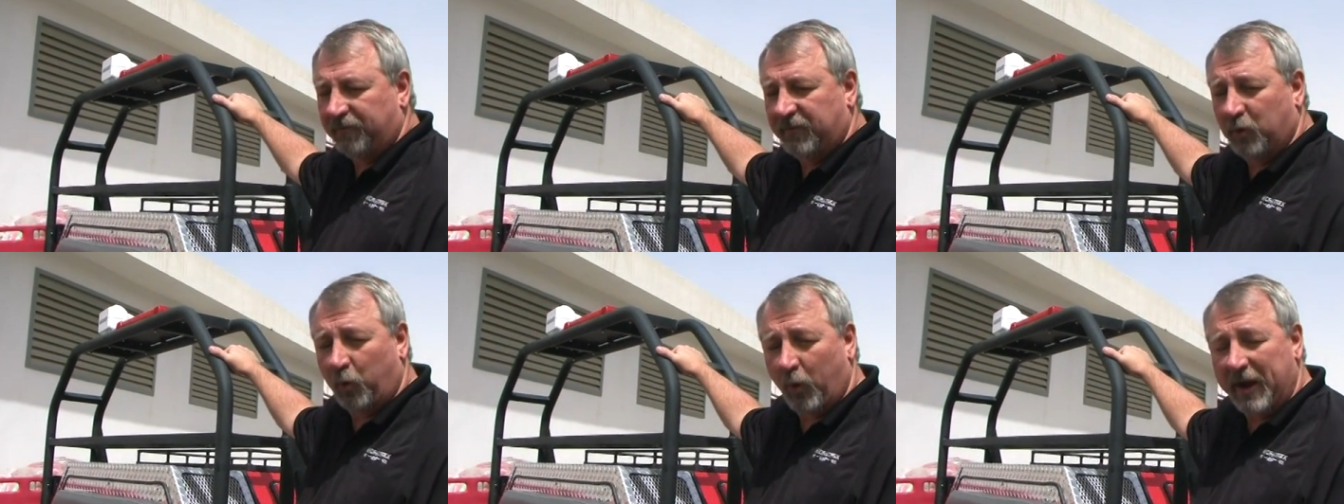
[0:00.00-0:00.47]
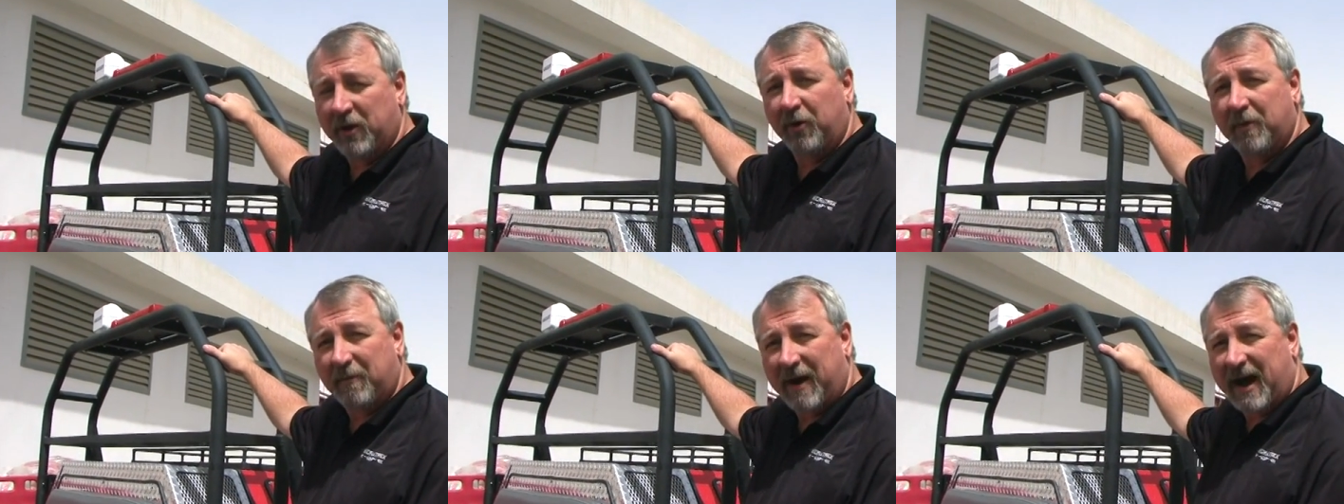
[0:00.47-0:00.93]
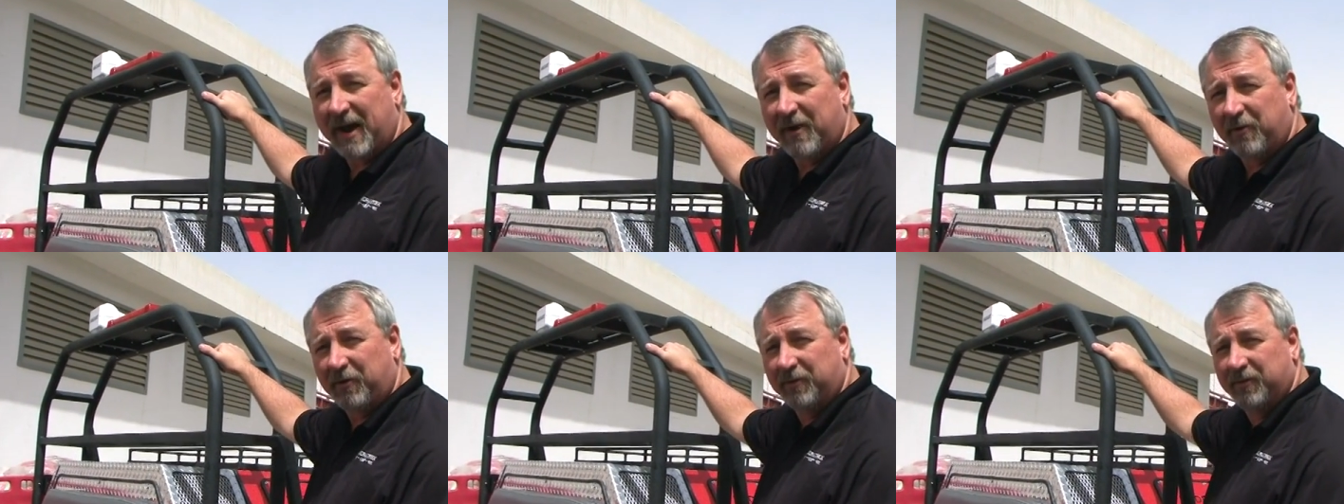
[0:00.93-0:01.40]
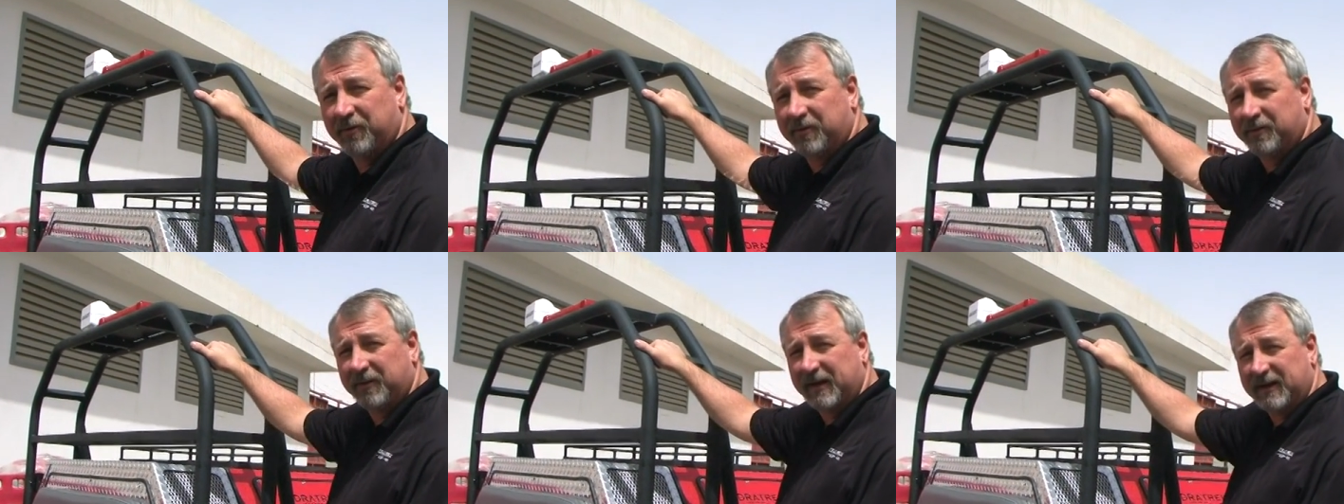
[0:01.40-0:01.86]
The wheeled model
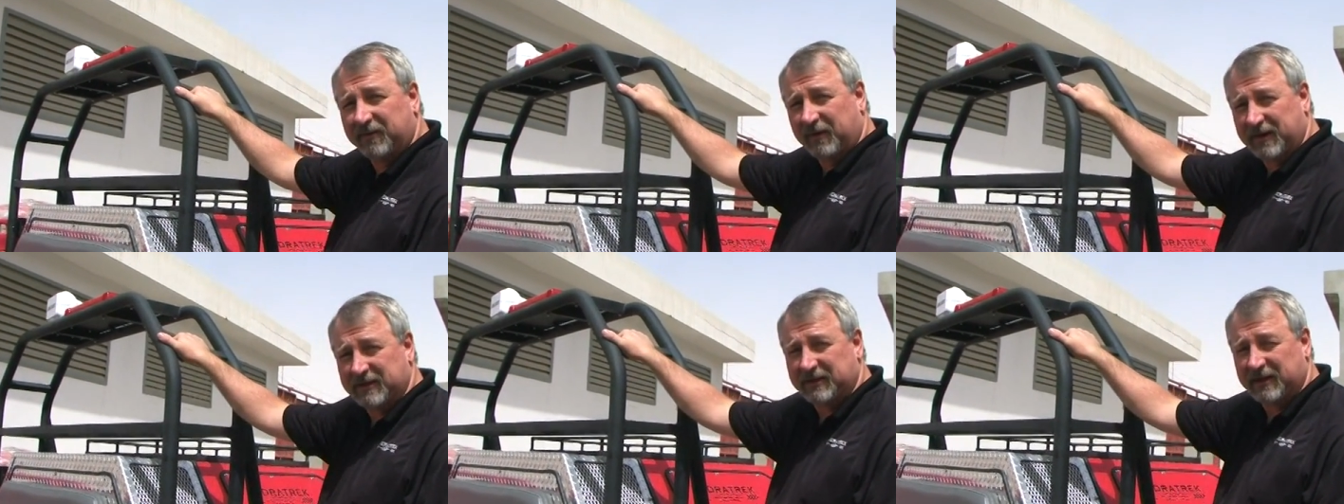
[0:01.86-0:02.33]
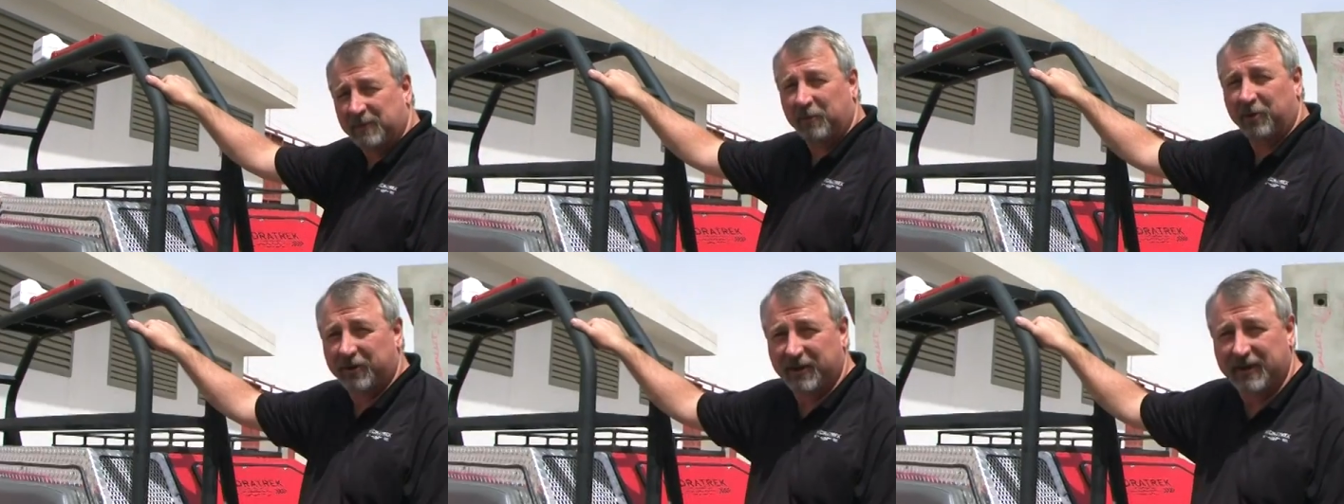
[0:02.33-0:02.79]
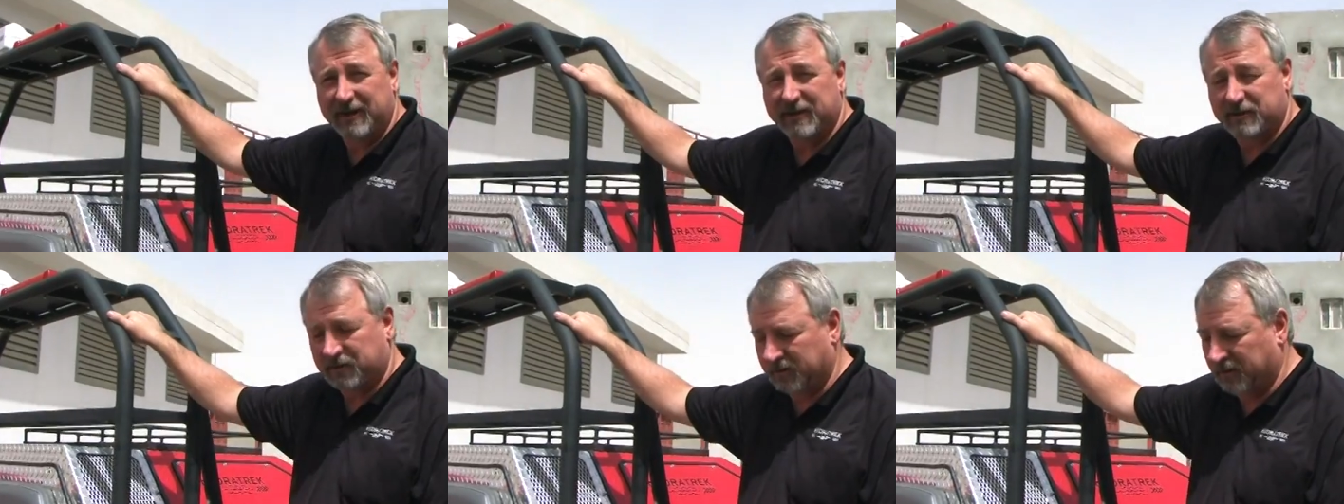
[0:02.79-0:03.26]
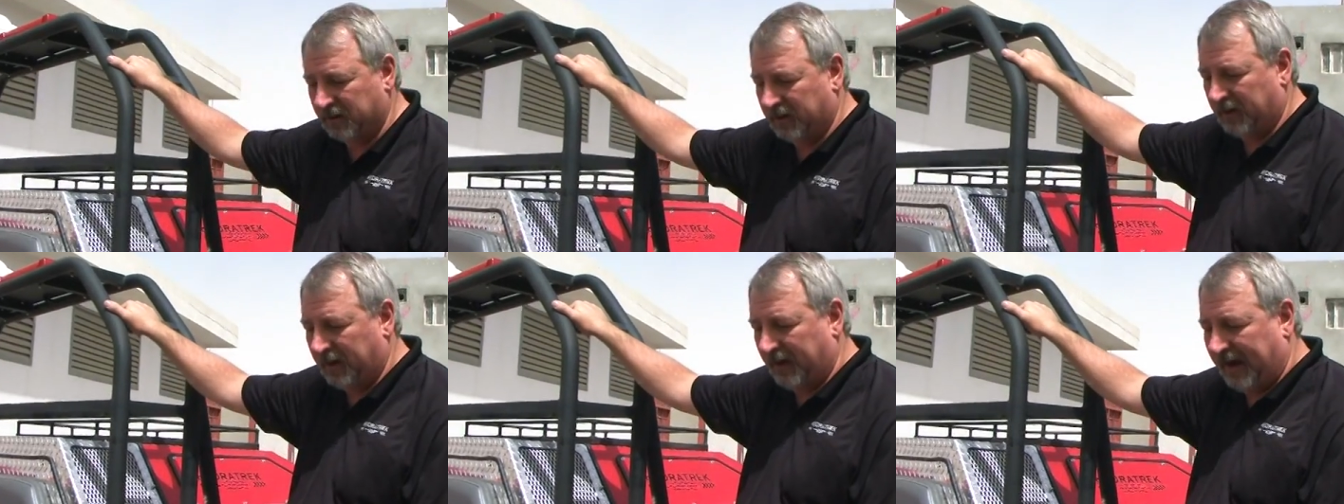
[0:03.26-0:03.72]
that is very similar to this
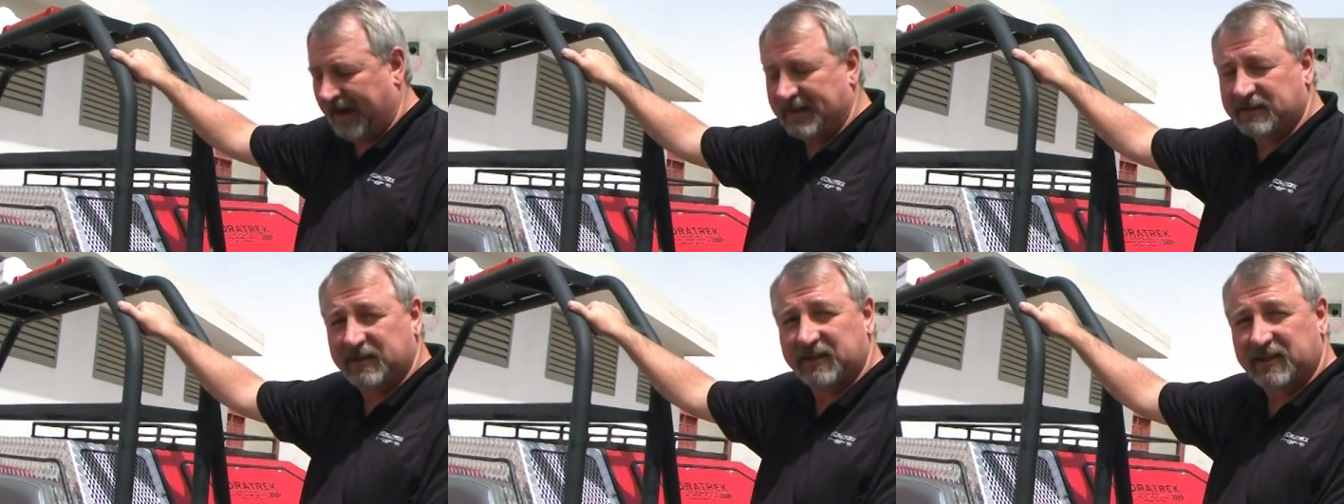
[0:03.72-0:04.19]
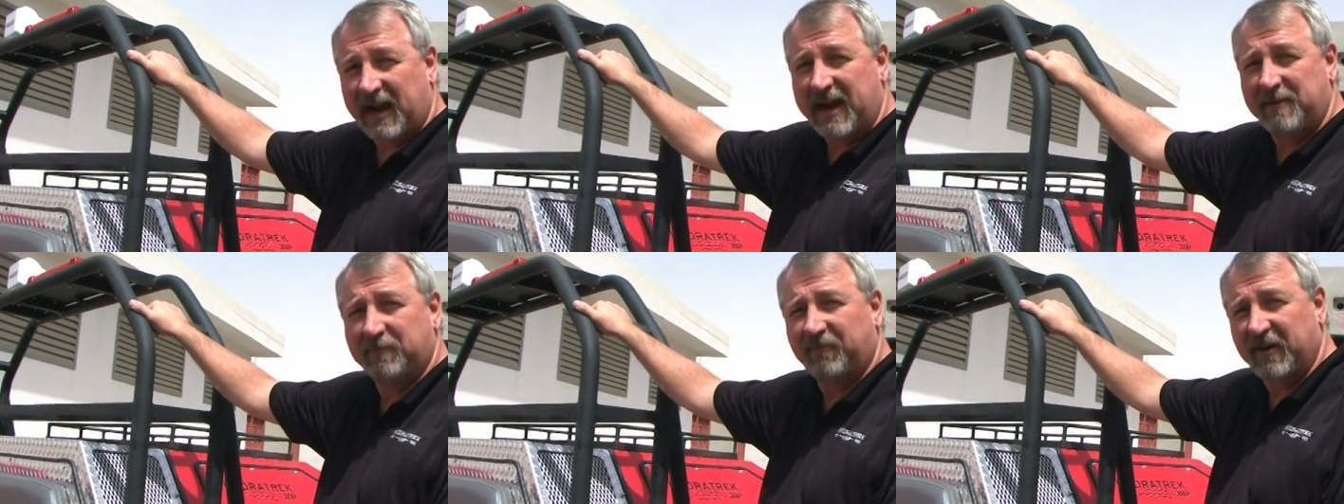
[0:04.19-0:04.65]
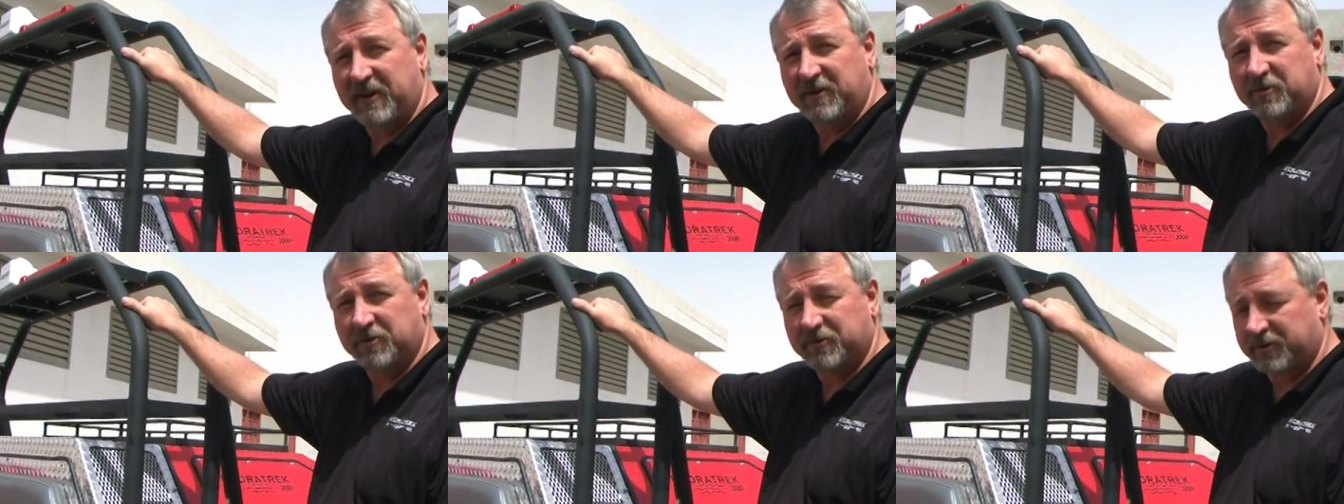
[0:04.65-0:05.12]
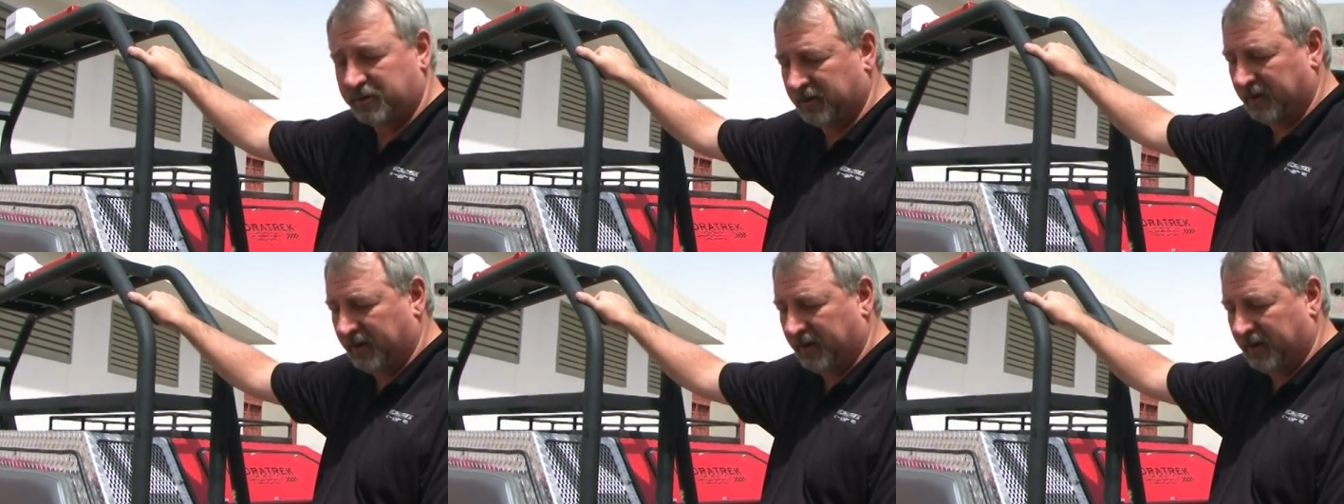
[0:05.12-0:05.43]
has the same features,